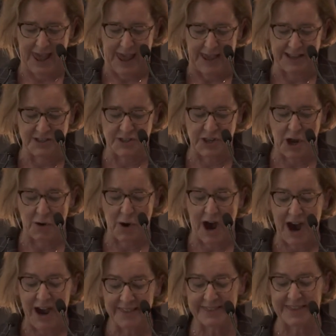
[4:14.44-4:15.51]
And so
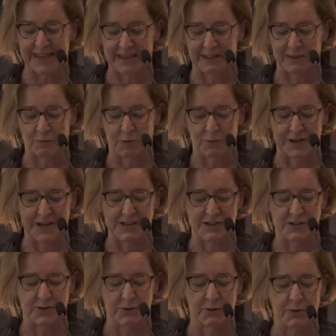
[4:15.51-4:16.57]
I think that what we need to
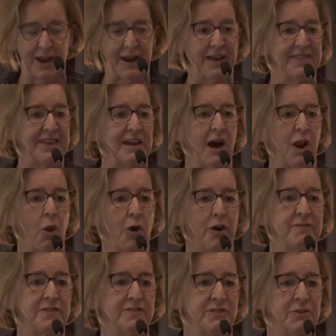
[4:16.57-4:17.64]
do, and I think a lot
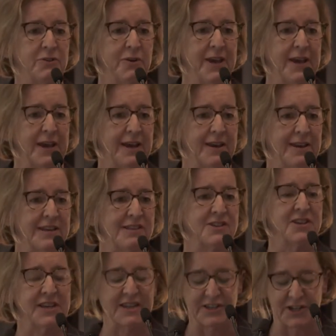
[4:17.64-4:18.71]
of us are doing it, is
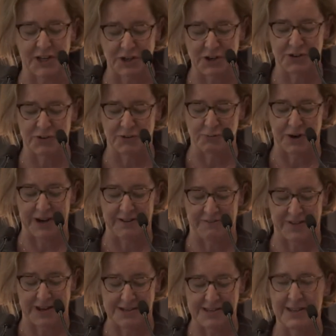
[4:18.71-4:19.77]
to continue to
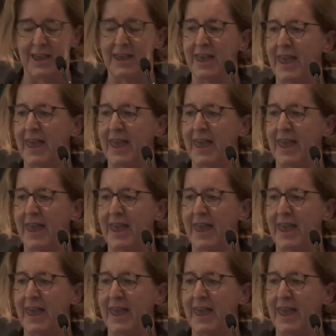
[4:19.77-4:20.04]
reinvent,